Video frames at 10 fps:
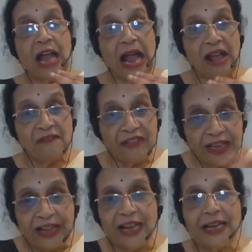
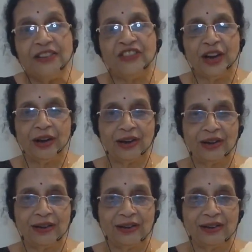everything in
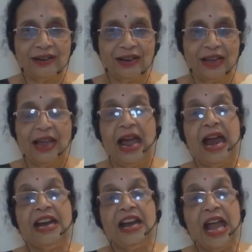general
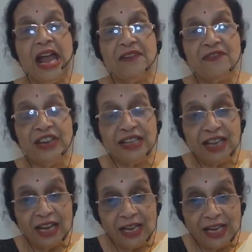and
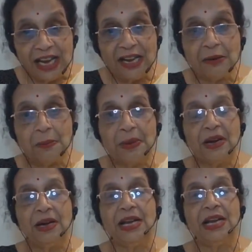everything in
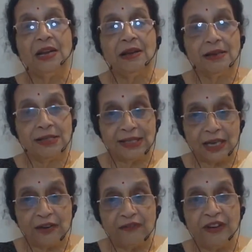particular.
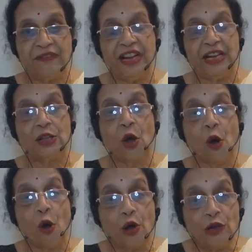Sarvavid,
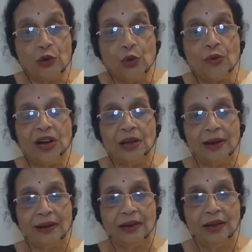all
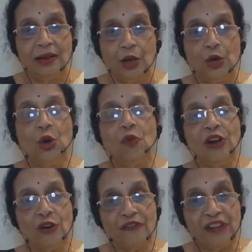
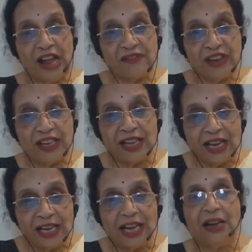knower of
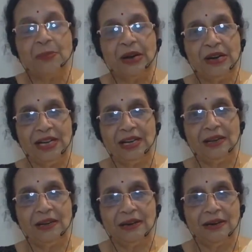everything in
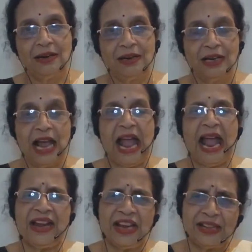particular.
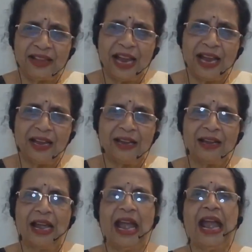
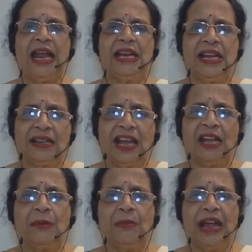Anything
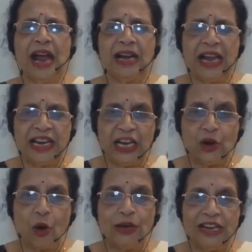behind, any
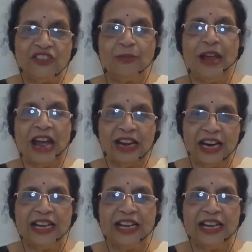knowledge behind